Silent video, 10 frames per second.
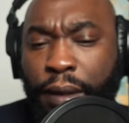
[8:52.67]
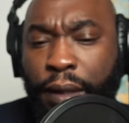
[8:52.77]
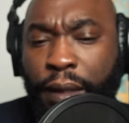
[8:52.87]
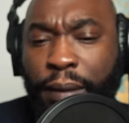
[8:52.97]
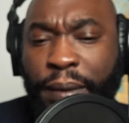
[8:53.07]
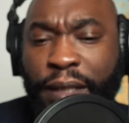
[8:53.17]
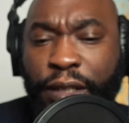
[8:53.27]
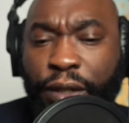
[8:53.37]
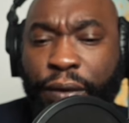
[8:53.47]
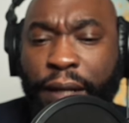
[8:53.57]
um, in the
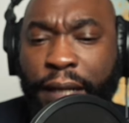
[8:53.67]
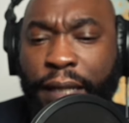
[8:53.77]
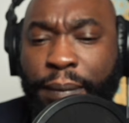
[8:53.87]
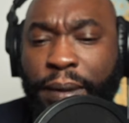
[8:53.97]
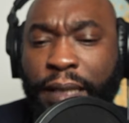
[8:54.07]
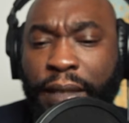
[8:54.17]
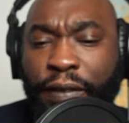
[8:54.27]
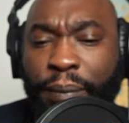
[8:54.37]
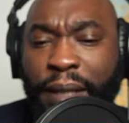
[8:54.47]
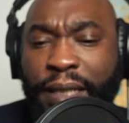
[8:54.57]
Greek, I believe
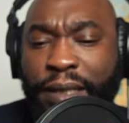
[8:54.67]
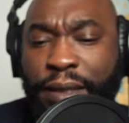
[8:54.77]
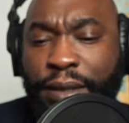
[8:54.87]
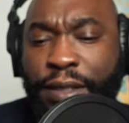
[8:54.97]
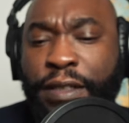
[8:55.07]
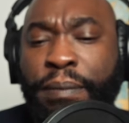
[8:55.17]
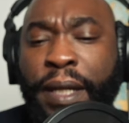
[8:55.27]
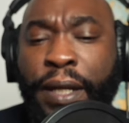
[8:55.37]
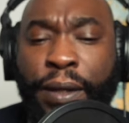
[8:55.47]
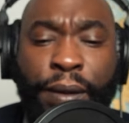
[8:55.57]
it means to
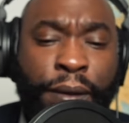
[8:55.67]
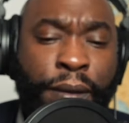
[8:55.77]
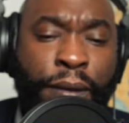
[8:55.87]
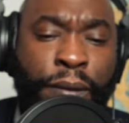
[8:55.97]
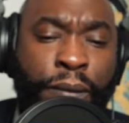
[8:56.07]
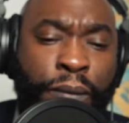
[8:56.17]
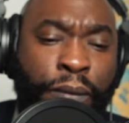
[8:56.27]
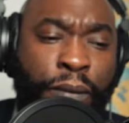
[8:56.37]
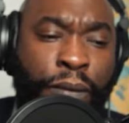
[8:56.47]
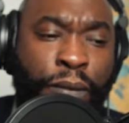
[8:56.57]
smear
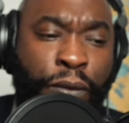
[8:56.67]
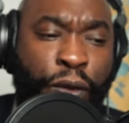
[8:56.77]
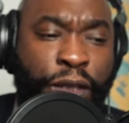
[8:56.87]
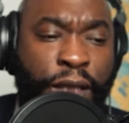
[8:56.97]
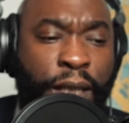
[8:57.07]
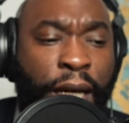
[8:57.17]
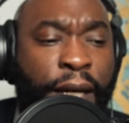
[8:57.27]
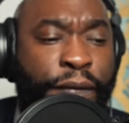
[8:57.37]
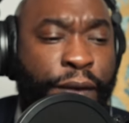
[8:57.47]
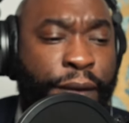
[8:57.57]
or to
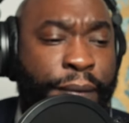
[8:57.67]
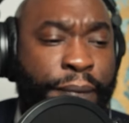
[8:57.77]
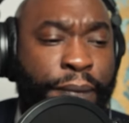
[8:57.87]
cover.